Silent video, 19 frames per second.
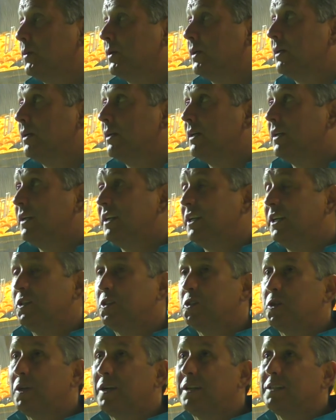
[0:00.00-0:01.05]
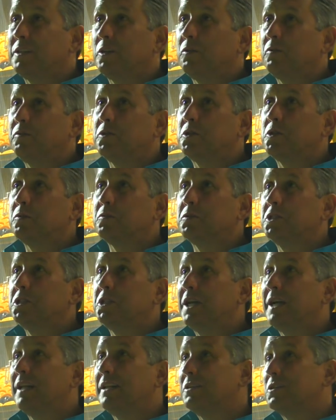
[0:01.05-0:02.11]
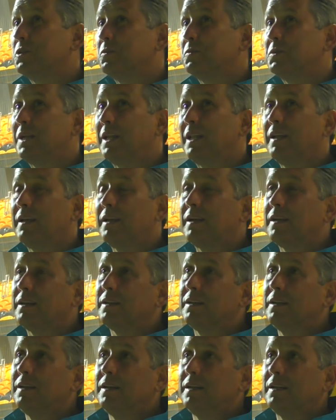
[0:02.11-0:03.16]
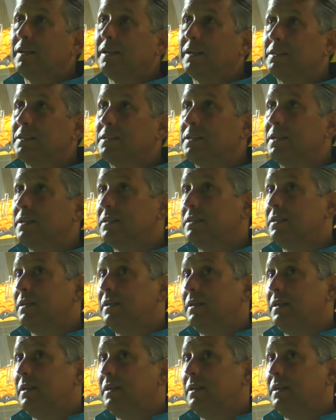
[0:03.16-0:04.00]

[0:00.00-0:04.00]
where you're just trying to look for something to gel and something to click. And as I said,